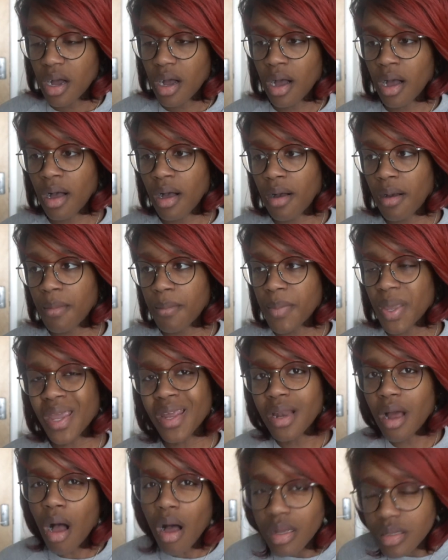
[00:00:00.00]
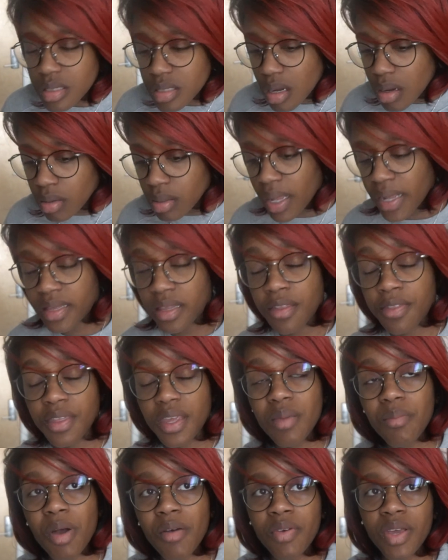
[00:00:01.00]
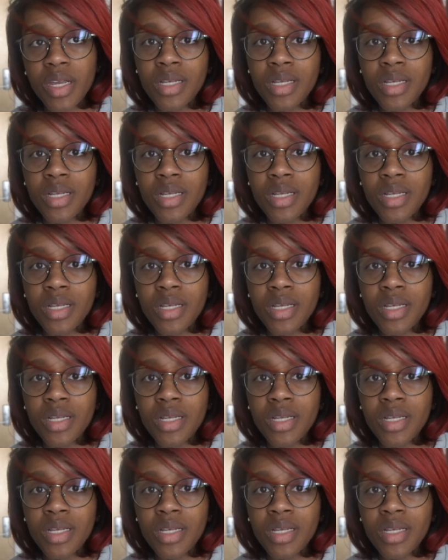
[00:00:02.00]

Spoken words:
And also like the theme of it